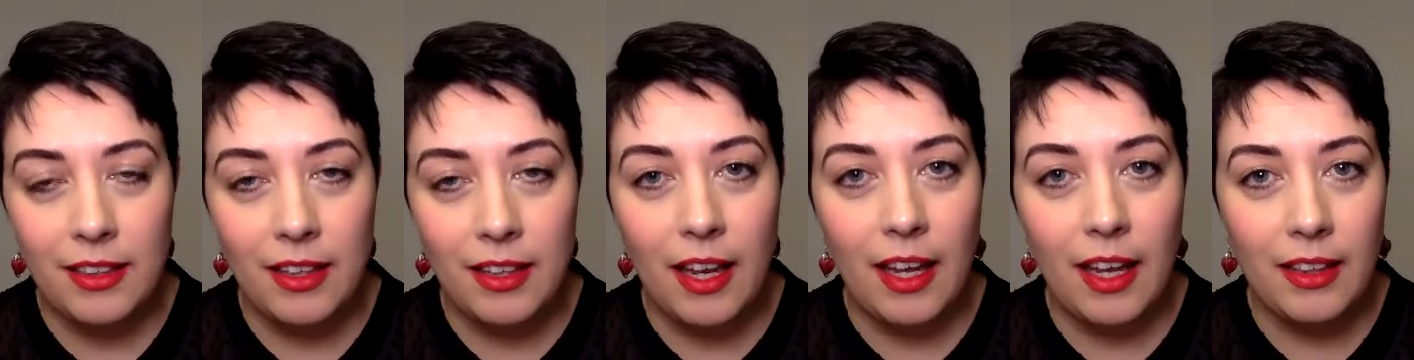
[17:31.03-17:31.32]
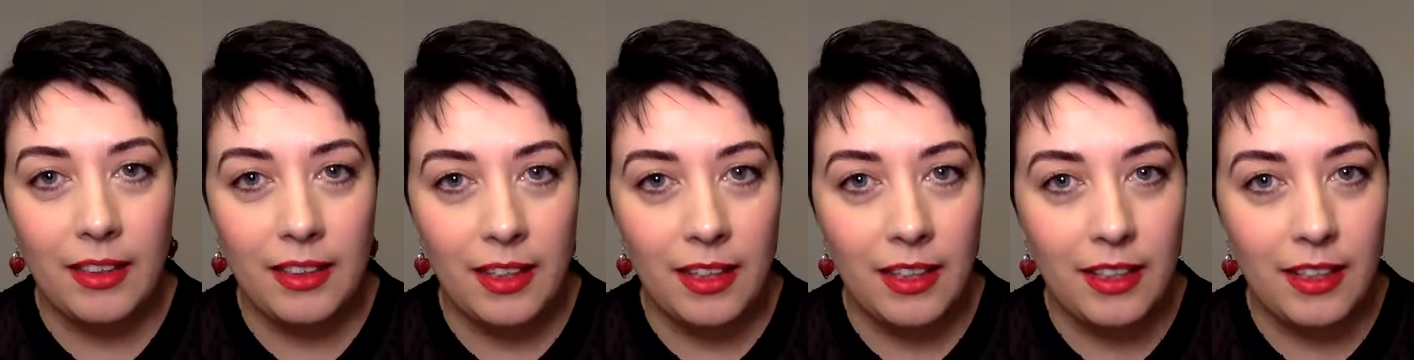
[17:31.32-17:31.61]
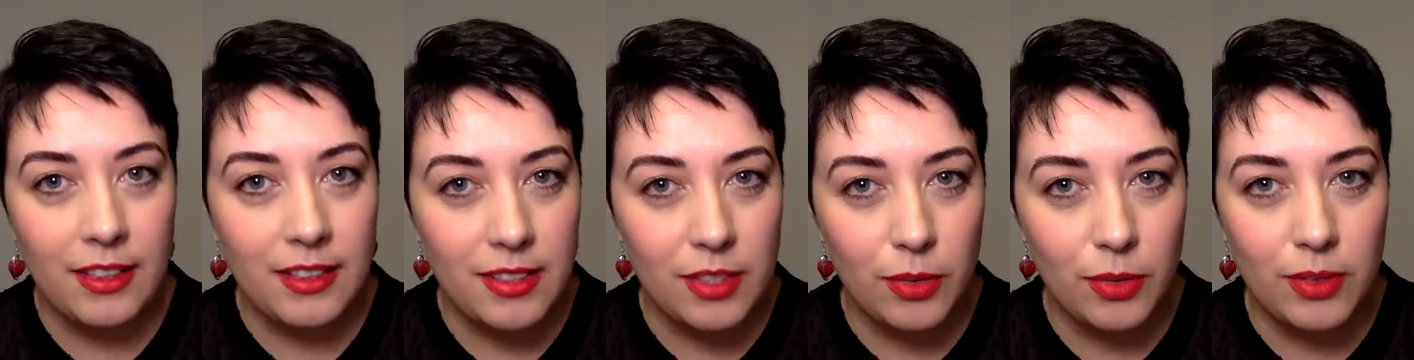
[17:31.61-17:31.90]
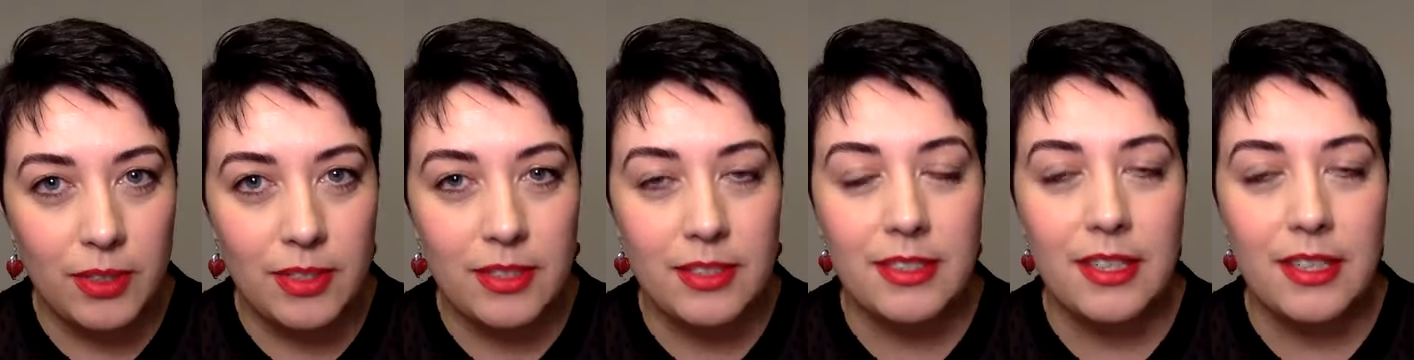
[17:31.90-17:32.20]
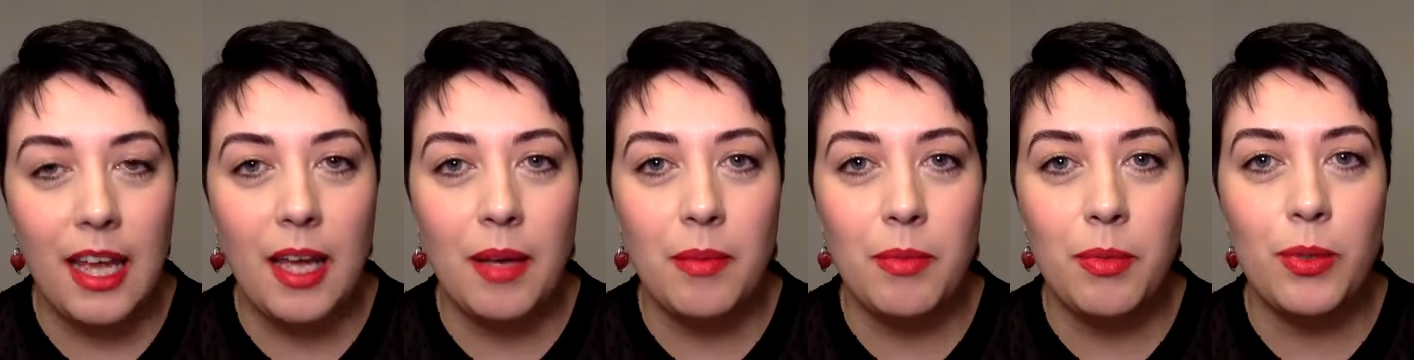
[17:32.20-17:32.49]
I think it's still the
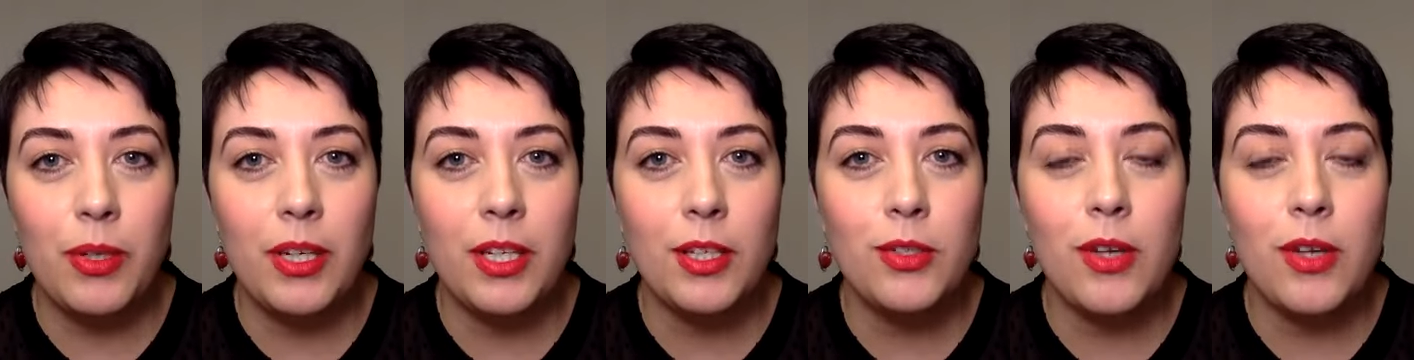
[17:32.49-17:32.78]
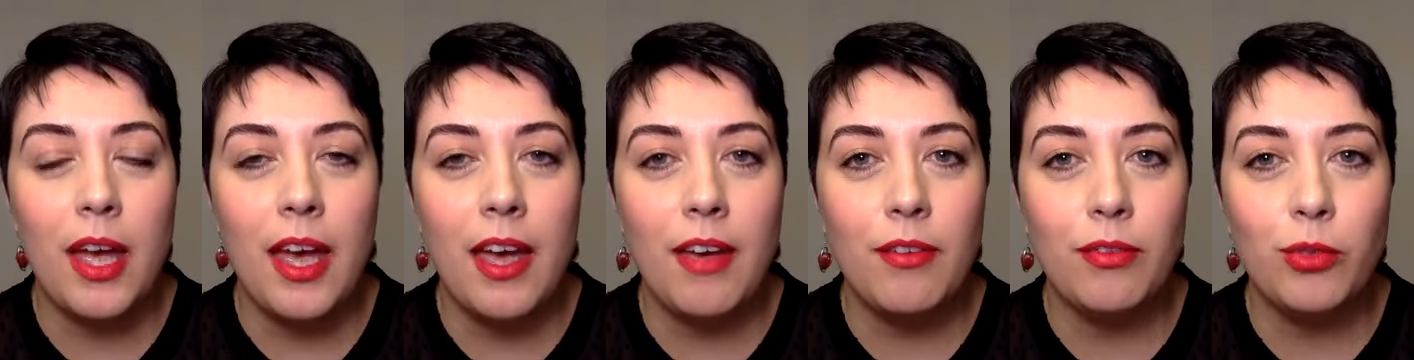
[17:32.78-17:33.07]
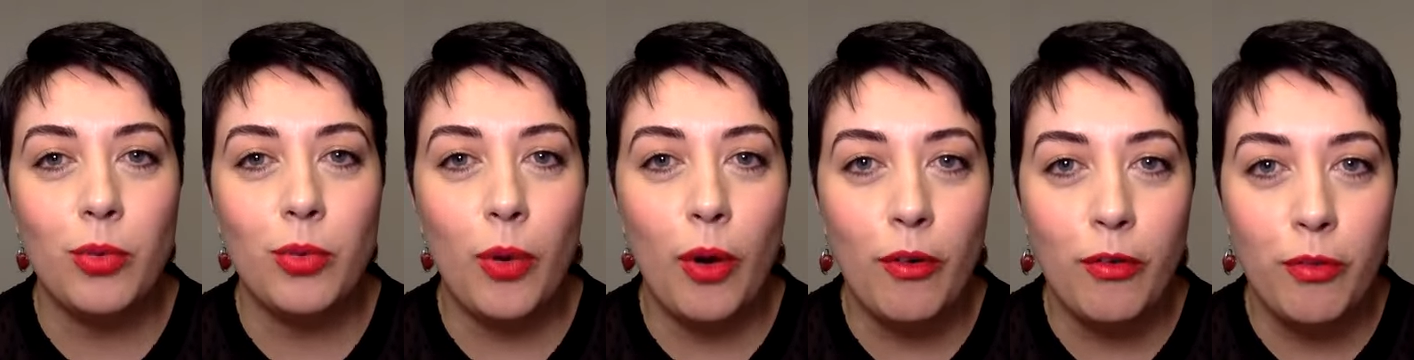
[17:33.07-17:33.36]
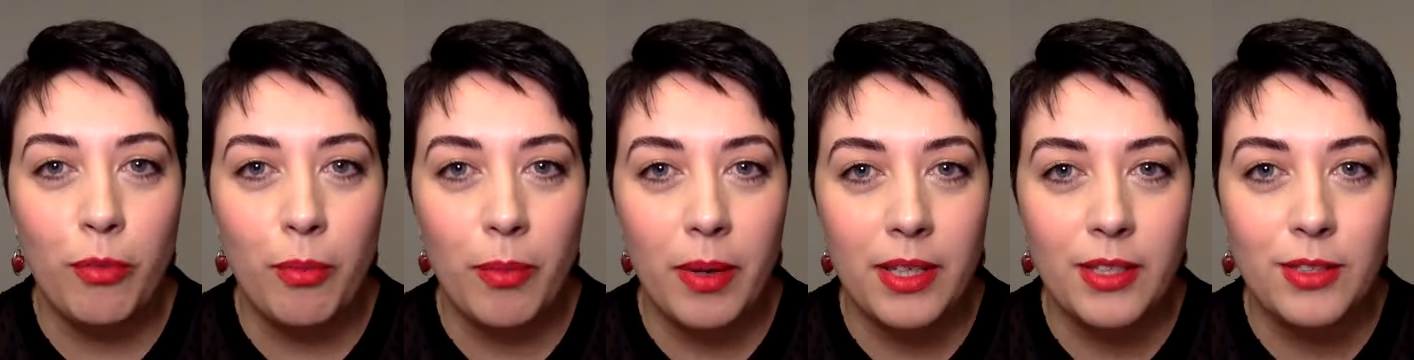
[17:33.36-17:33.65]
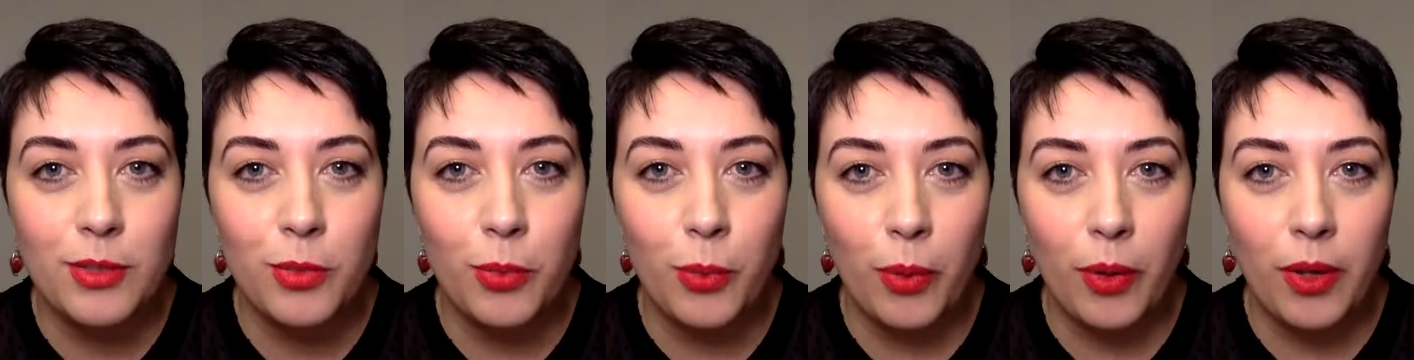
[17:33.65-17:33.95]
same, you need to have 12
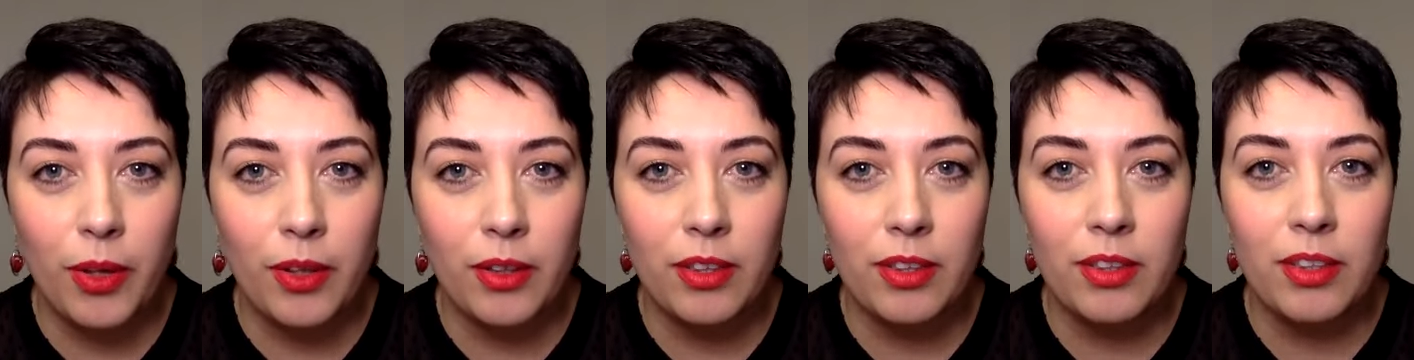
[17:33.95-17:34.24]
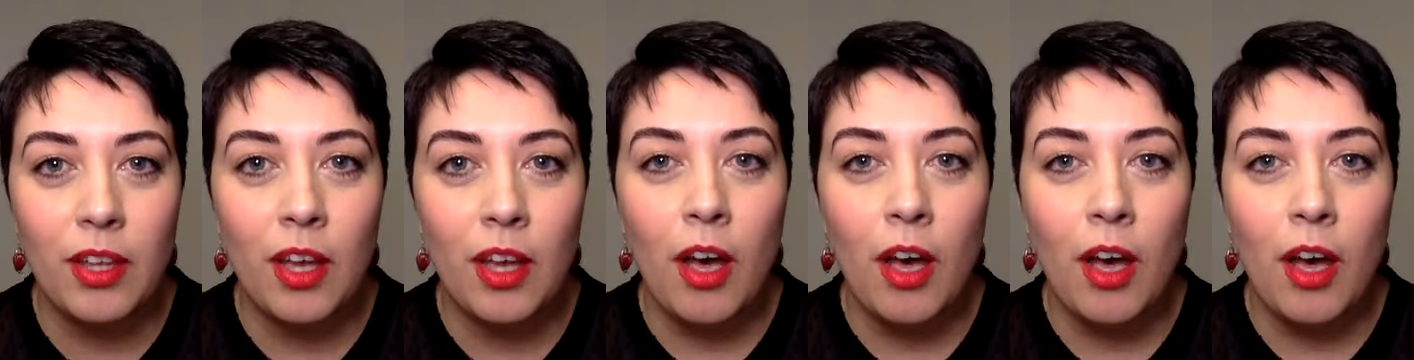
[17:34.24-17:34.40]
months worth